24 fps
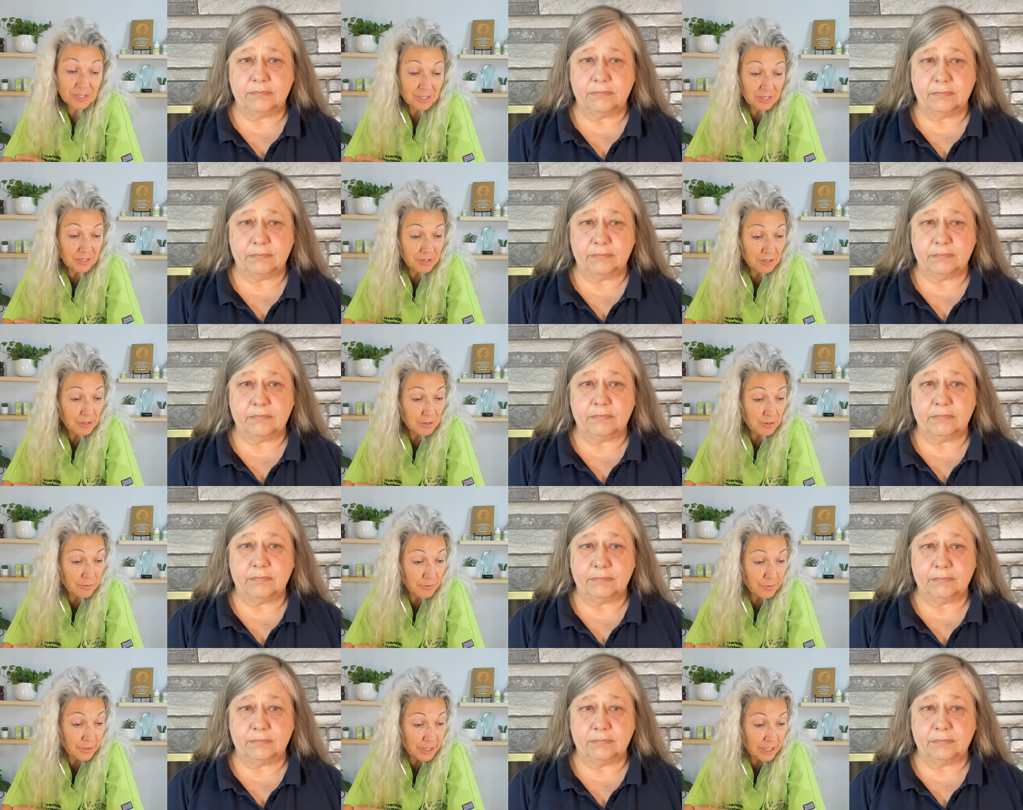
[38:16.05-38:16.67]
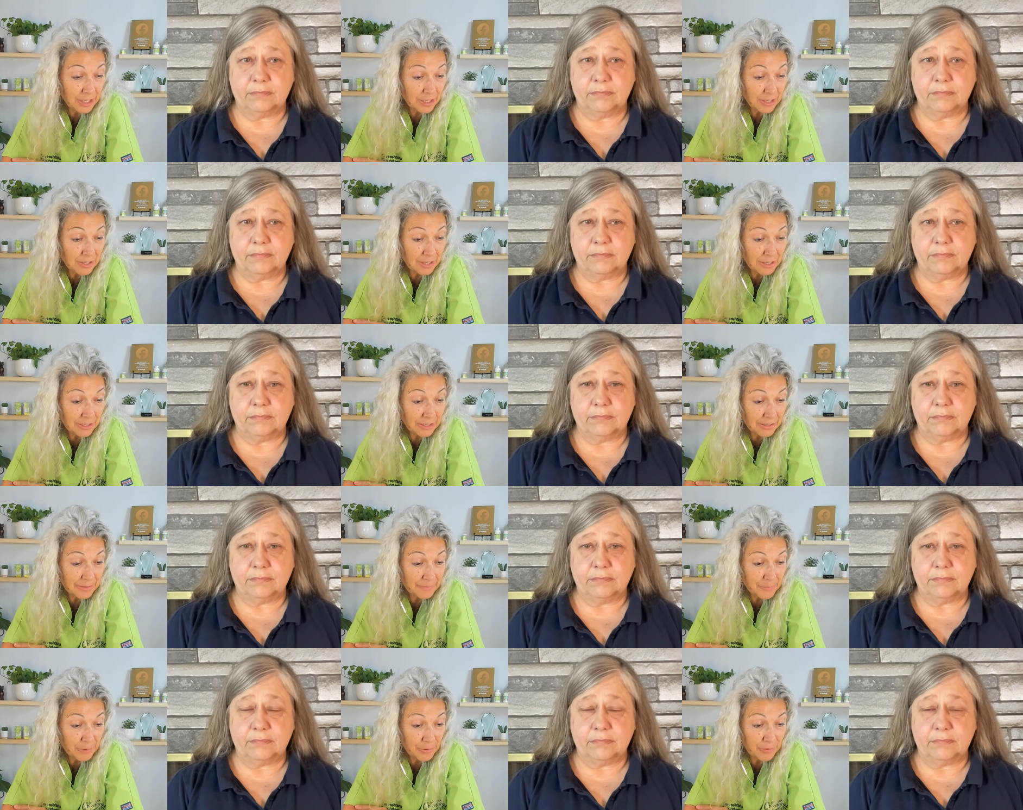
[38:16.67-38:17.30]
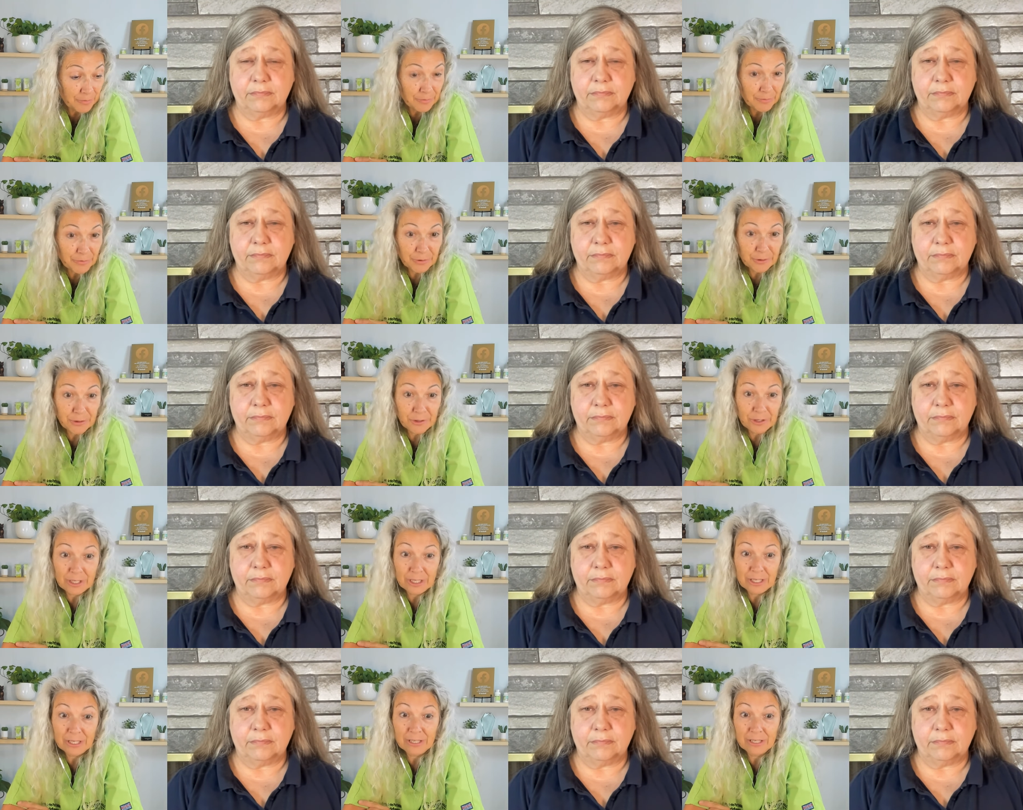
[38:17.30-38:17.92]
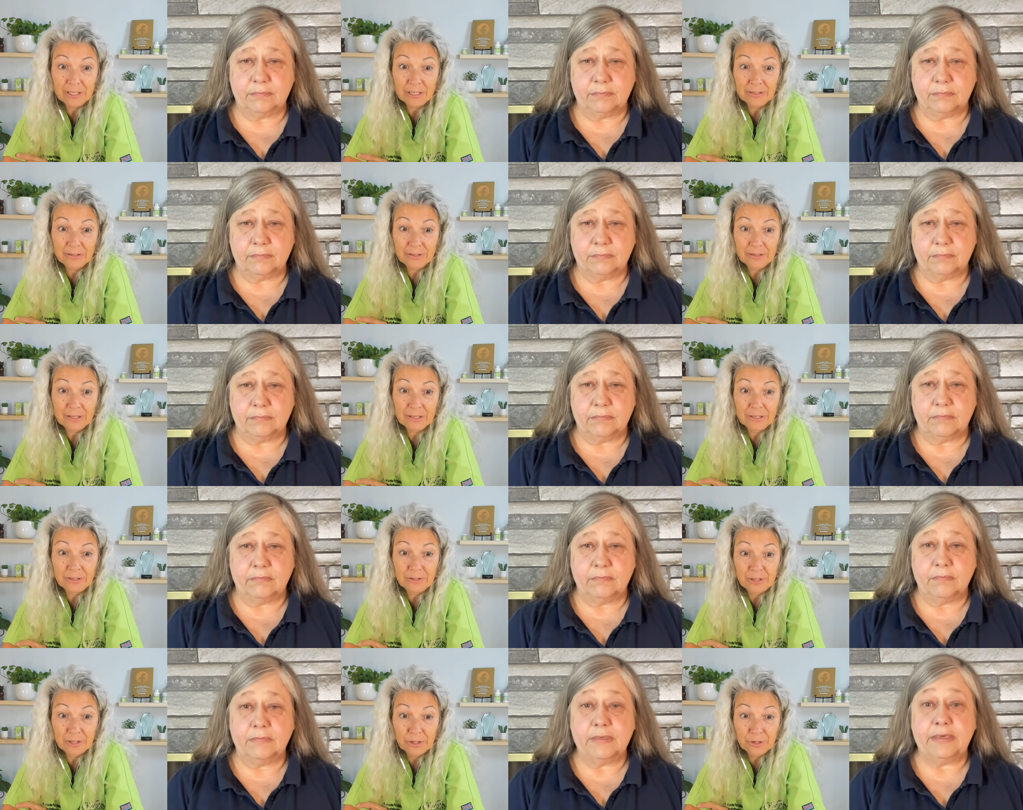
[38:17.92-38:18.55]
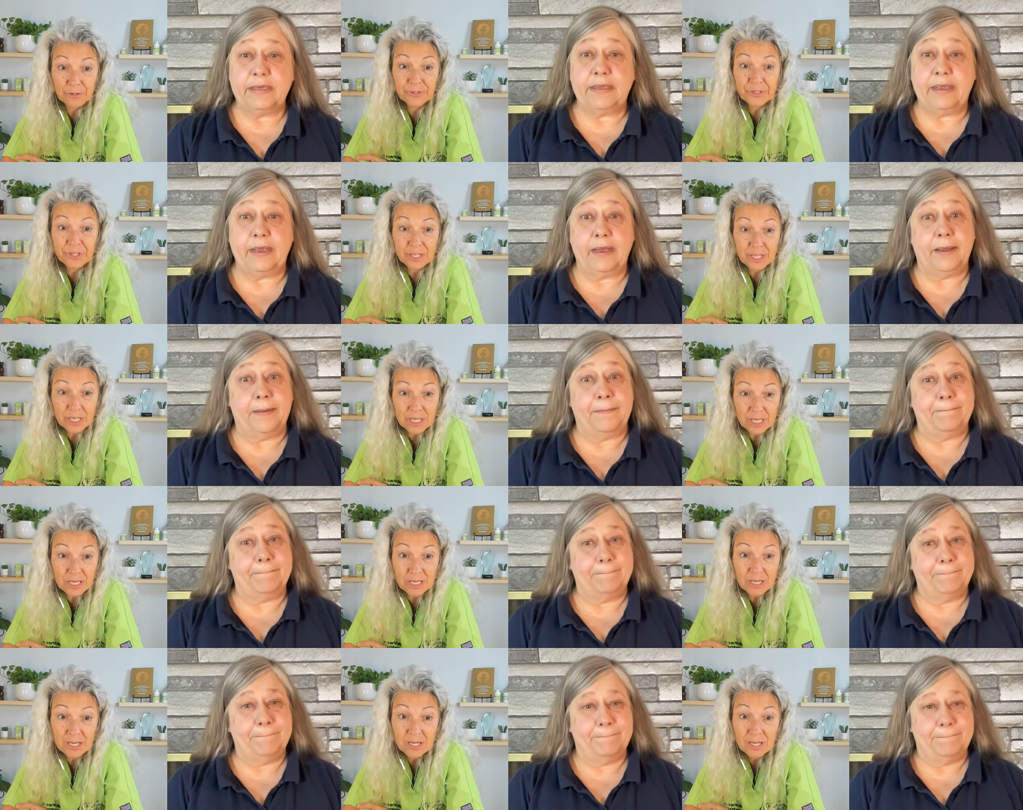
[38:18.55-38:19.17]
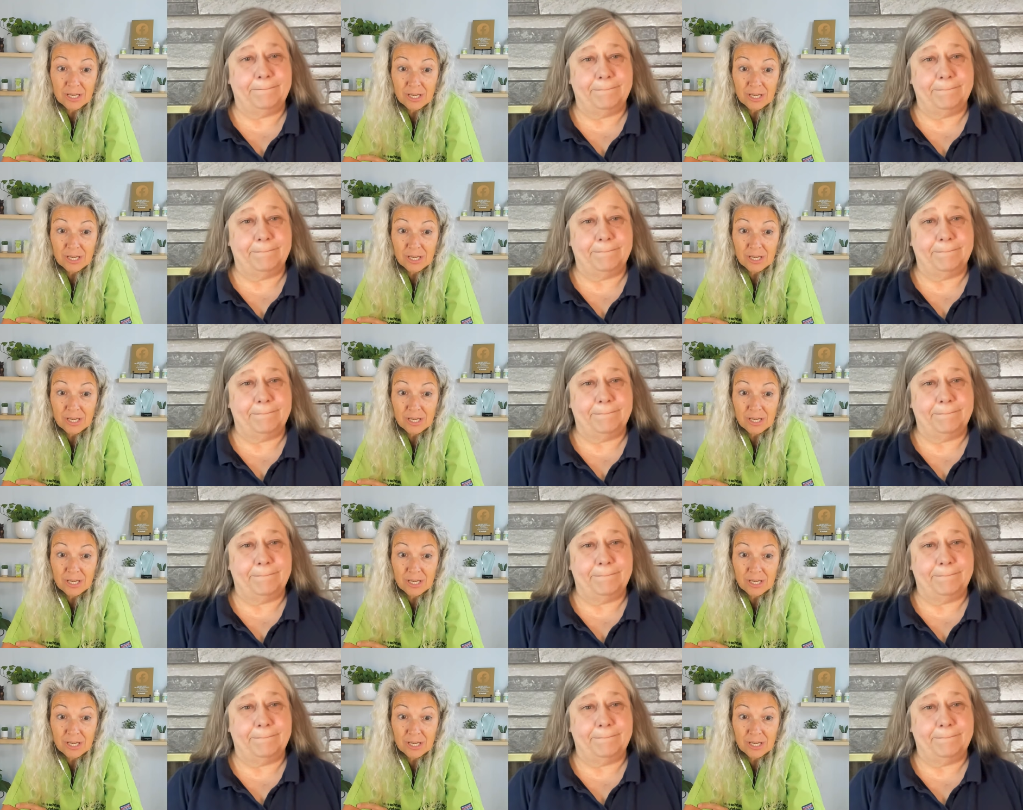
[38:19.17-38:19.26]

Speaker 1: I know that um, over at in Helsinki,